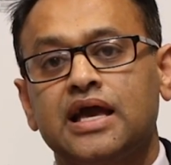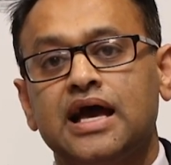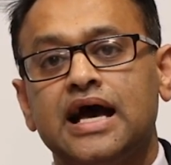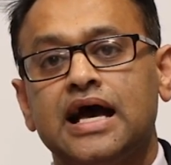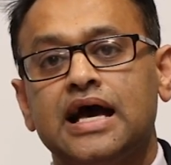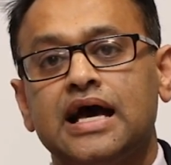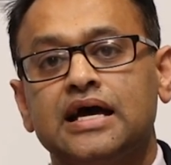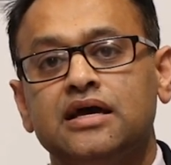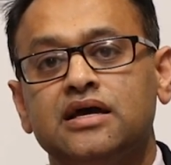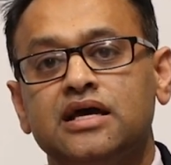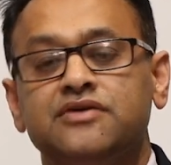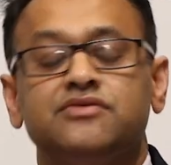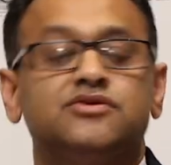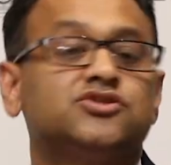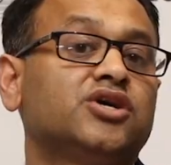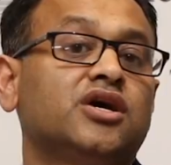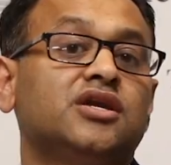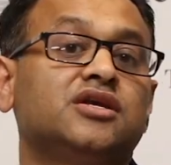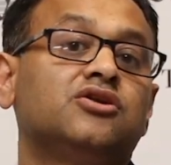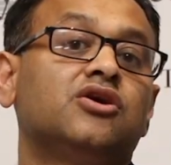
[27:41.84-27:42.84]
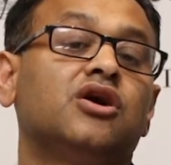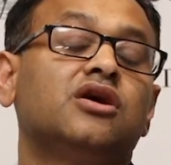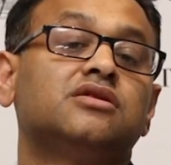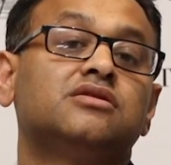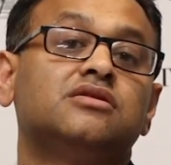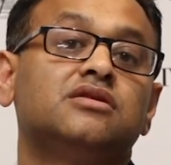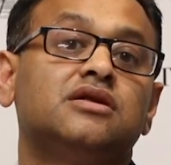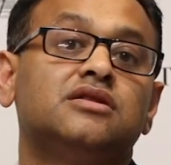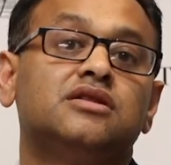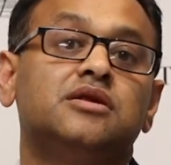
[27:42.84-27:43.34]
it's certainly
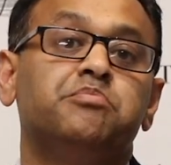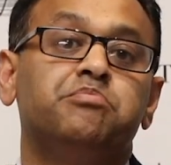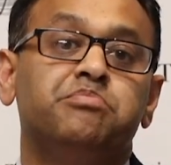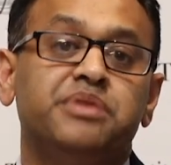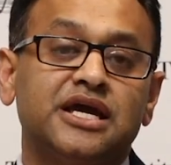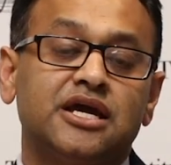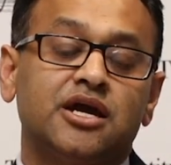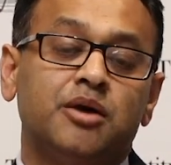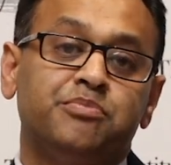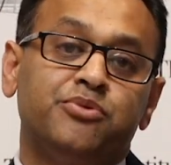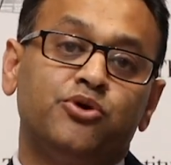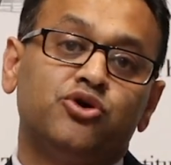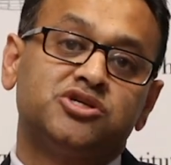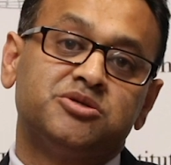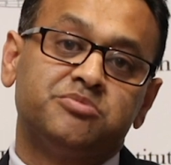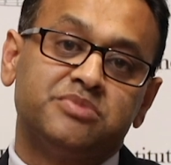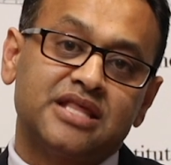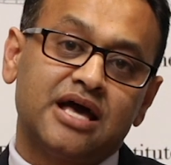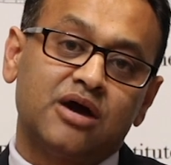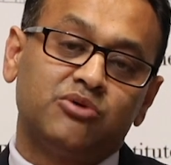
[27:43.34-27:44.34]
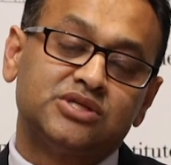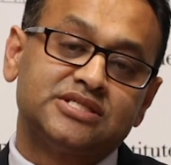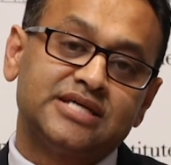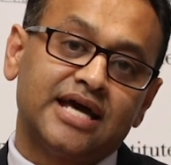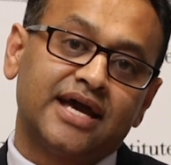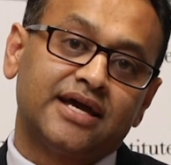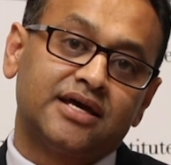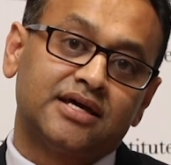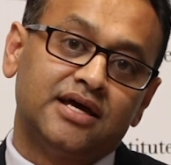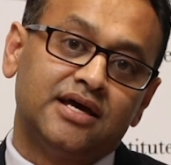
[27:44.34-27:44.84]
not the bigger portion, but they will
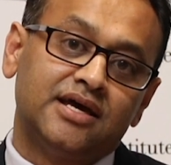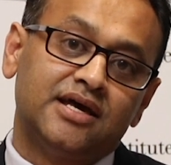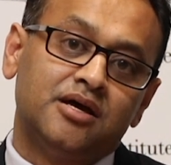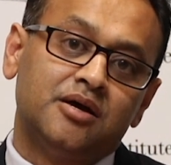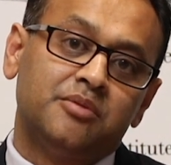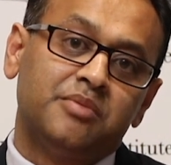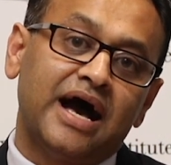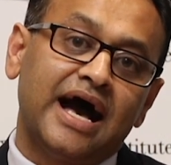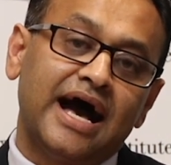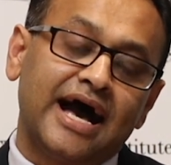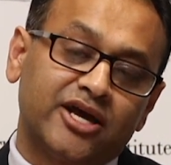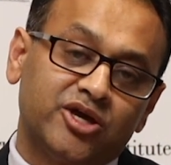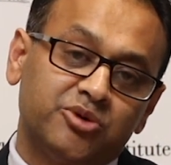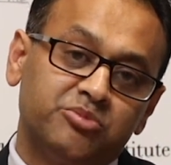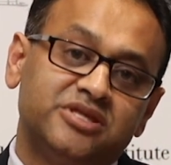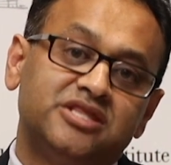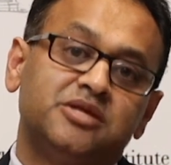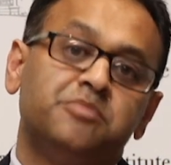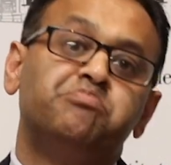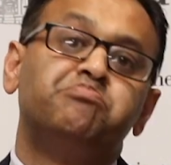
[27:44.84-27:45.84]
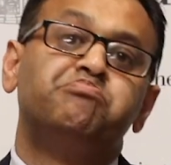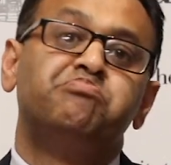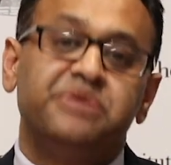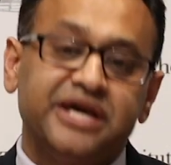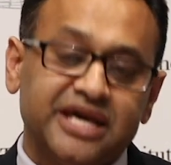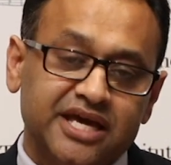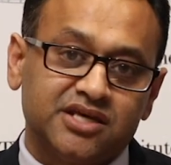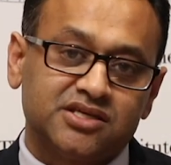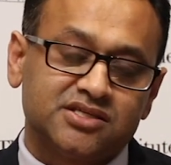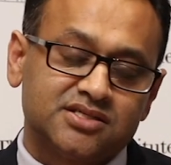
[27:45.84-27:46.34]
take arguably the
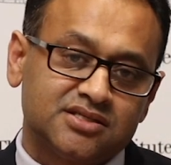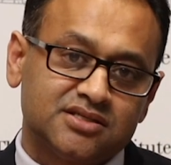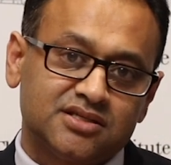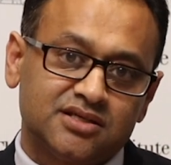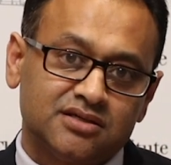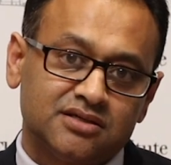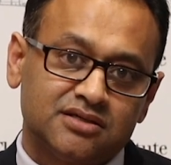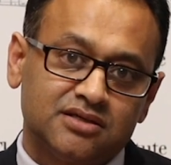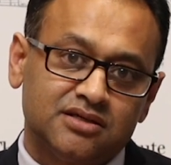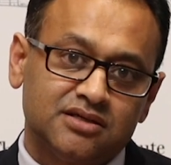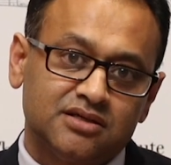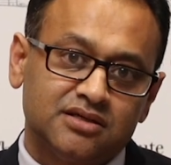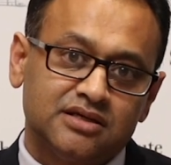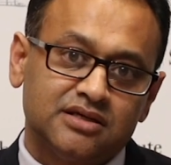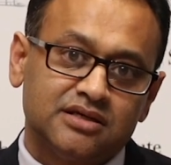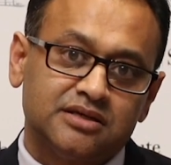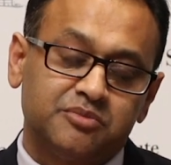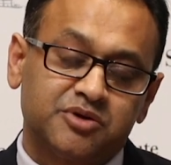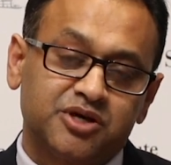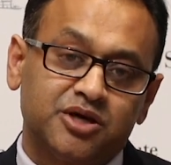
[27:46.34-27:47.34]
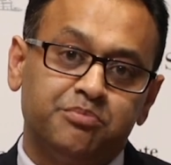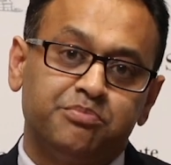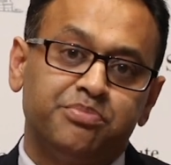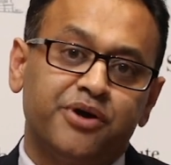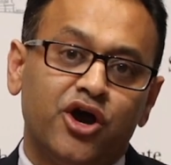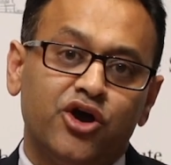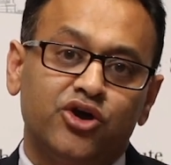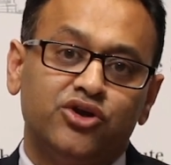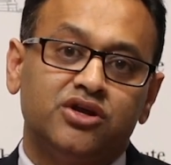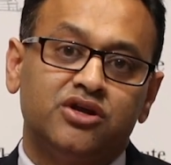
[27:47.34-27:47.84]
biggest
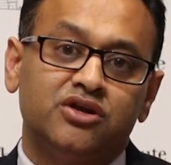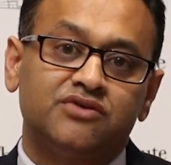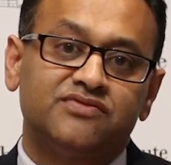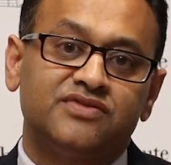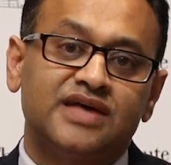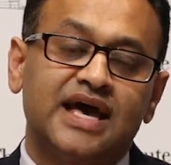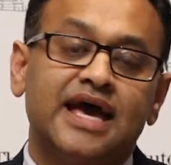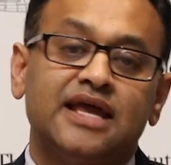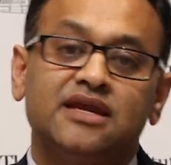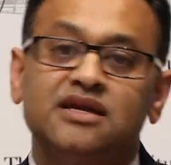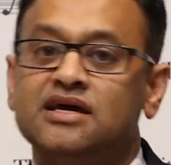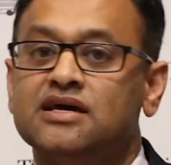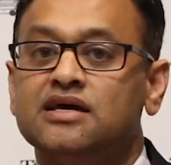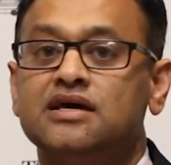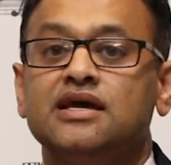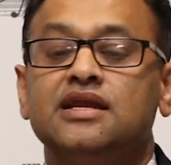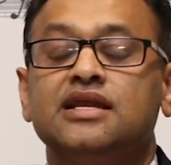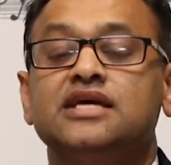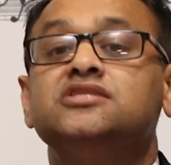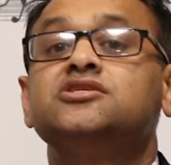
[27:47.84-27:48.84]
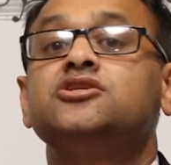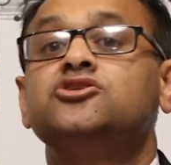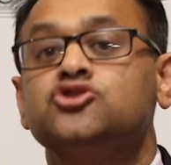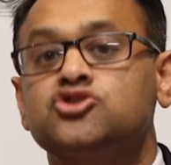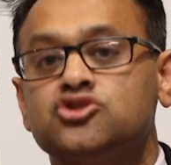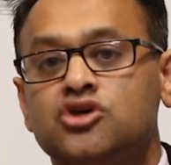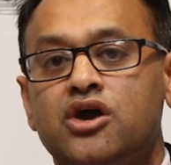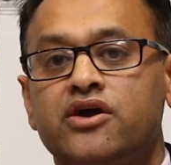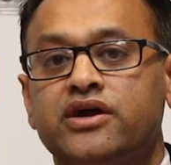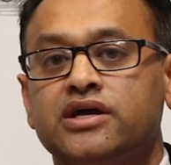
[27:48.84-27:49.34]
component of that, at least
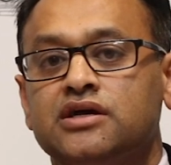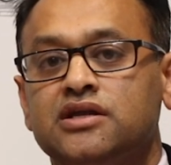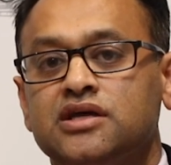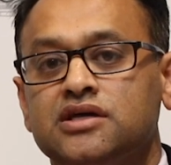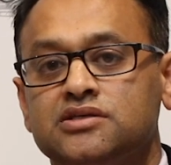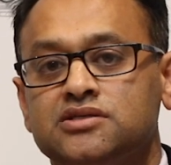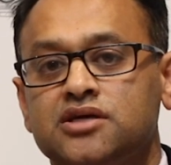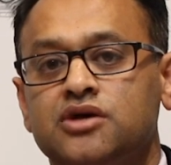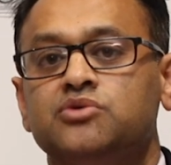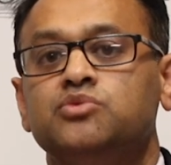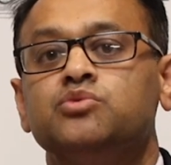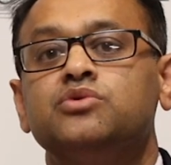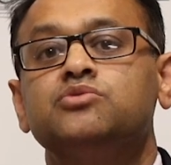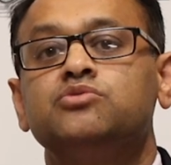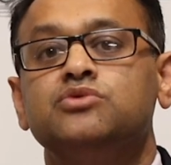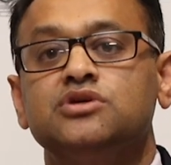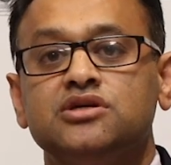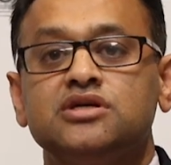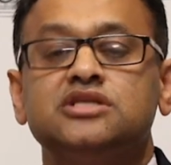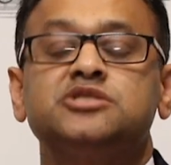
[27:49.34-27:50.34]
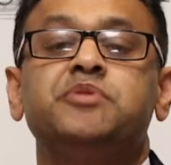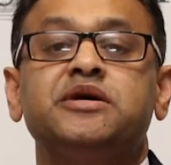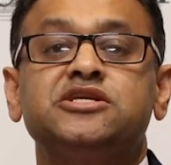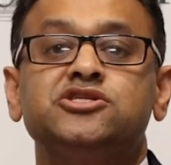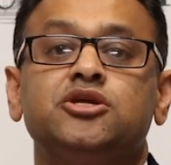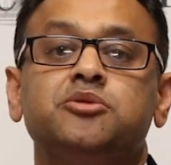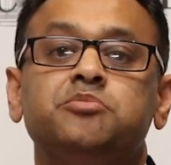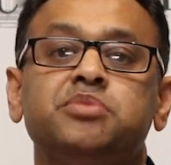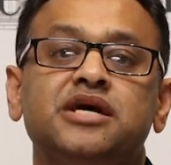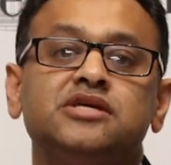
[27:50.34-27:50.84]
historically. So
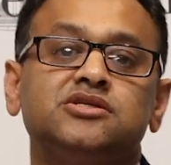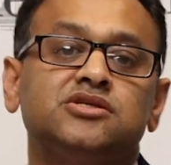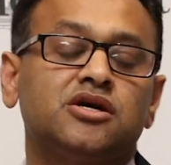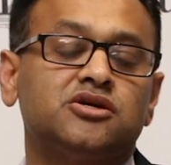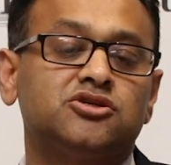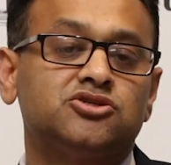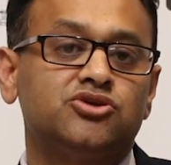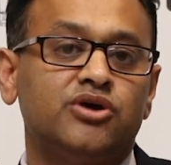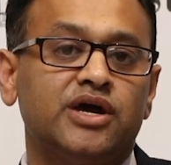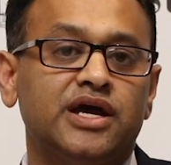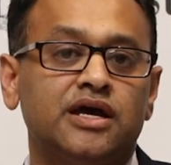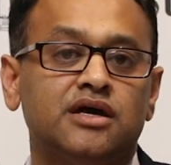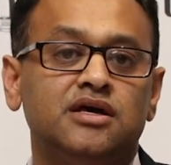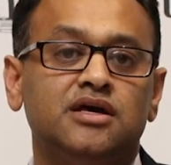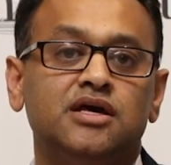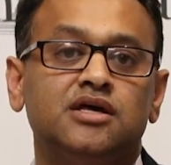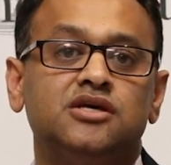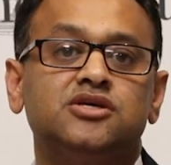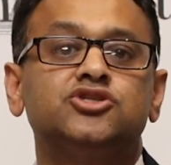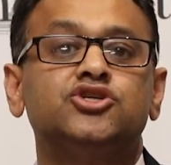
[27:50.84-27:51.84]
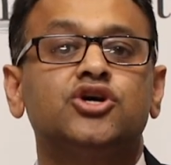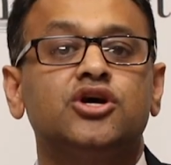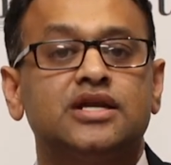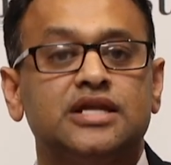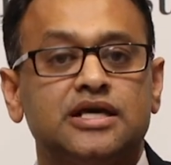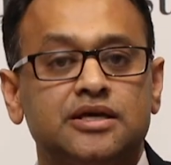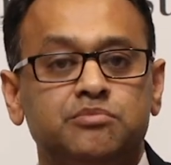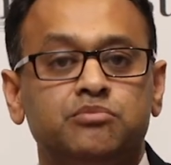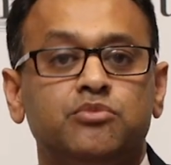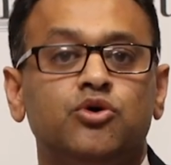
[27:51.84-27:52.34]
especially in a place like Australia,
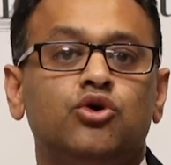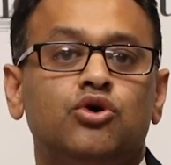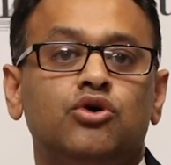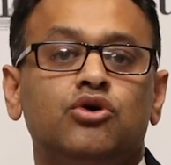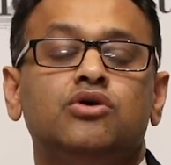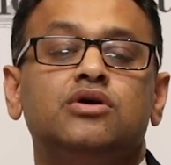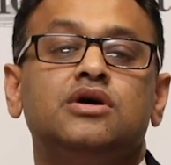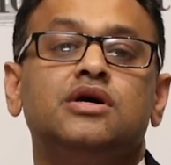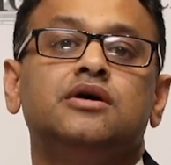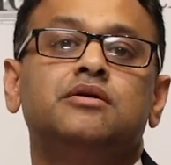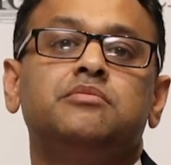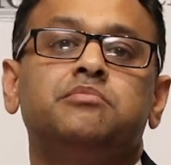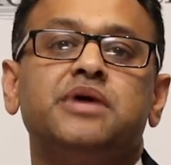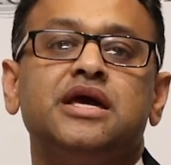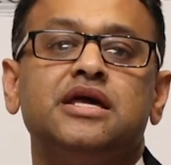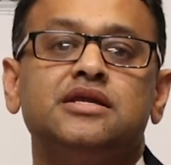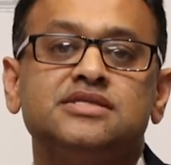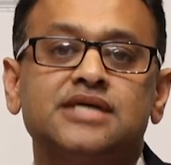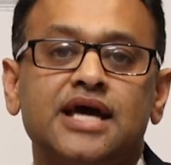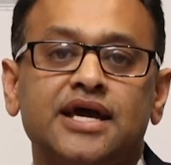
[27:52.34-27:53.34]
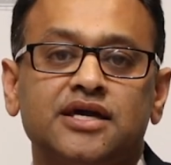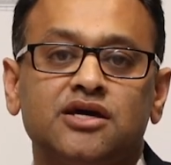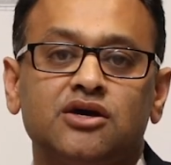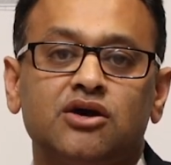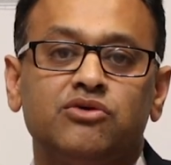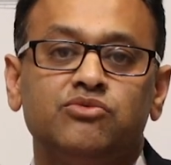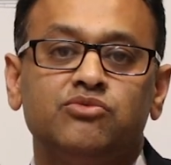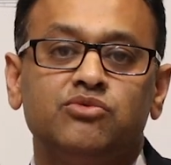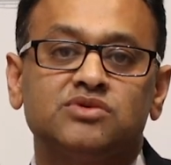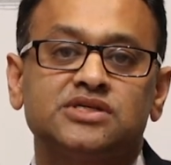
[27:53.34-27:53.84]
certainly more men taking
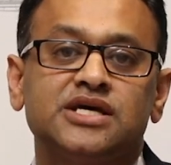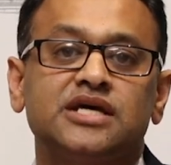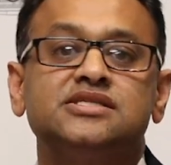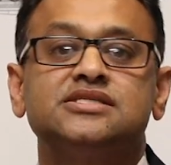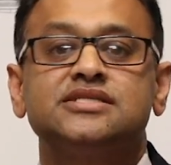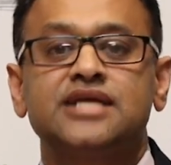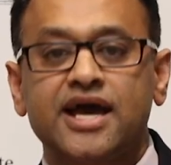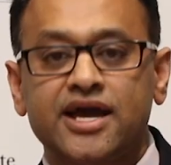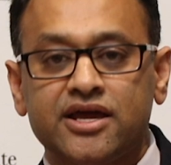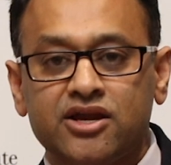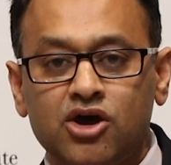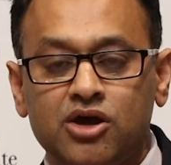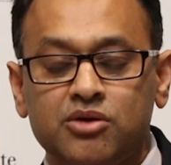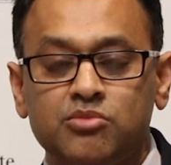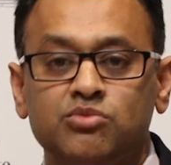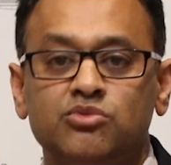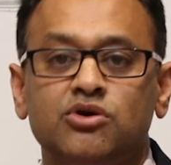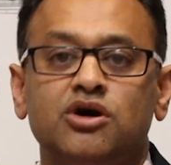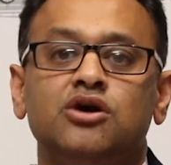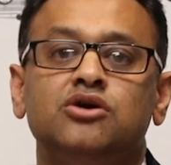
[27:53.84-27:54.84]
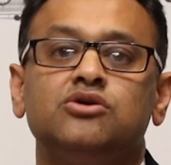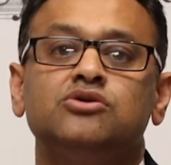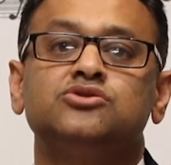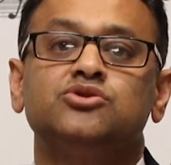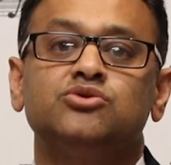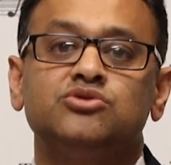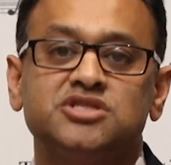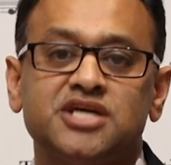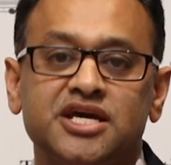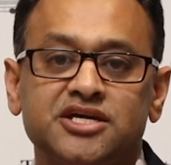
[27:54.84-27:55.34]
on, say, stay-at-home roles
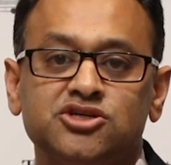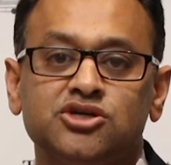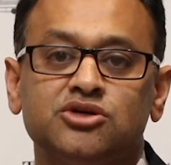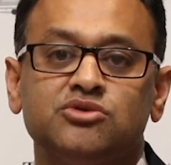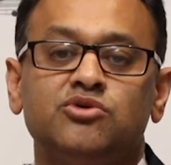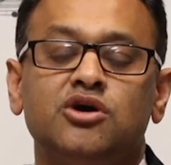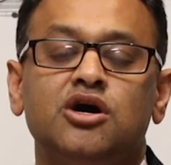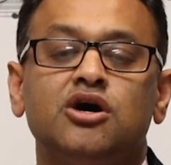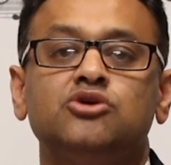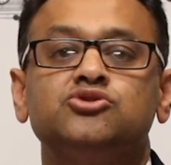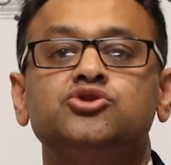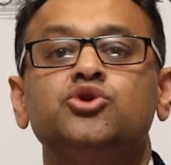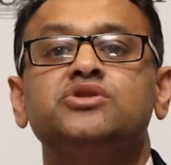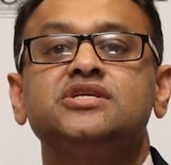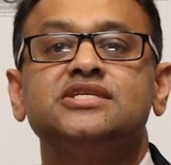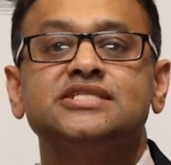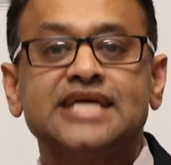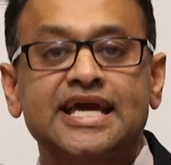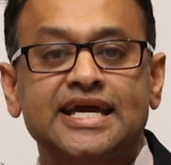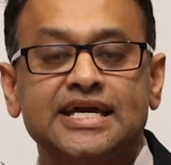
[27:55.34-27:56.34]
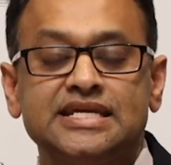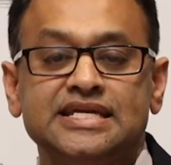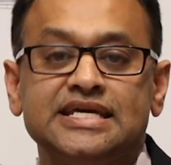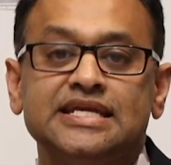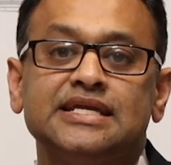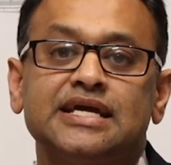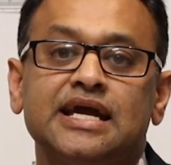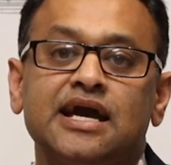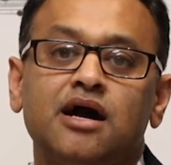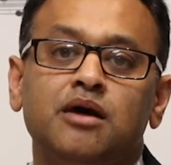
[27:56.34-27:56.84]
or teaching roles, or the second
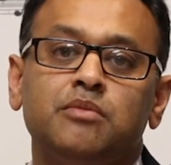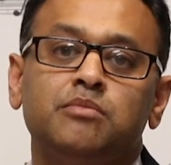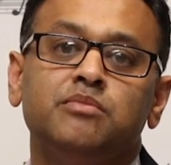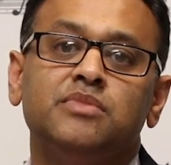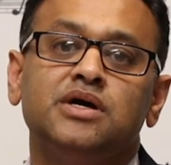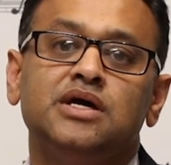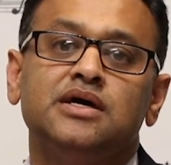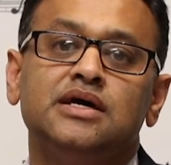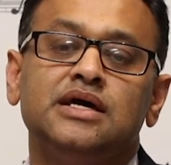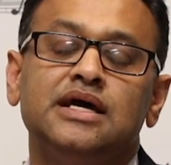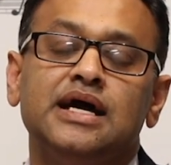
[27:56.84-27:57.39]
income